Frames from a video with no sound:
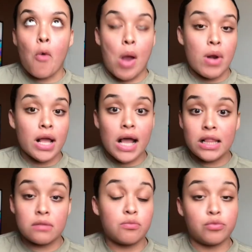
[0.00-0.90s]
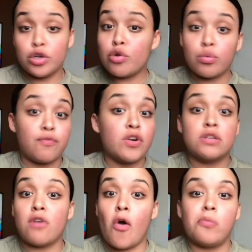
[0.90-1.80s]
Right when I got
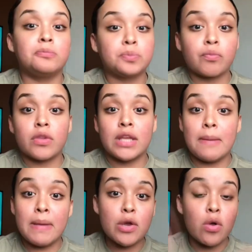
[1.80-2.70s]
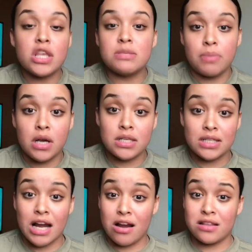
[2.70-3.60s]
first of all, they make you on this
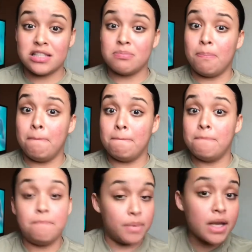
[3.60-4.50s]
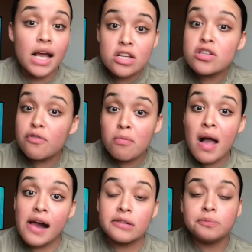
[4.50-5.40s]
bus carrying these big ass duffel
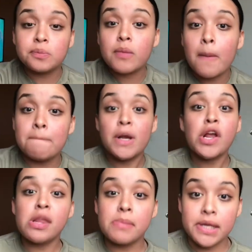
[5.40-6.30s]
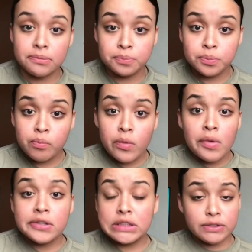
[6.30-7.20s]
bags, bigger than me.
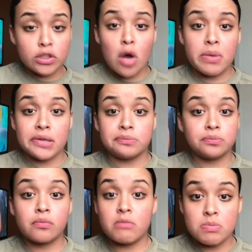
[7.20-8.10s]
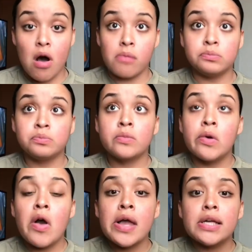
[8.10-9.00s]
If you know me, I'm small.
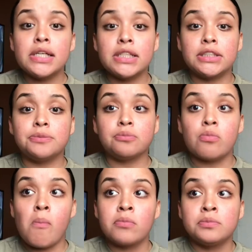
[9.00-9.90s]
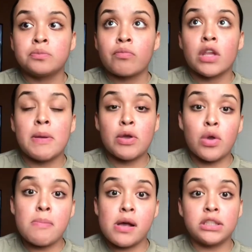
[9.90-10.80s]
And they get you
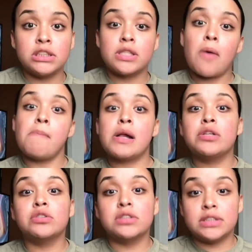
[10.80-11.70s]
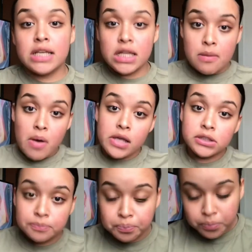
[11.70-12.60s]
on the bus, make you sit in the
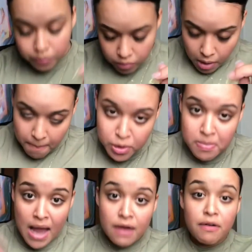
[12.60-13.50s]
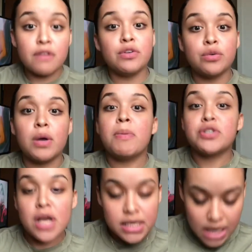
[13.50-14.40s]
bus, put your bag in front of you, and
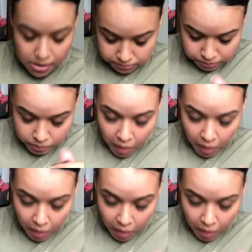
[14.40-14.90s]
put your head down,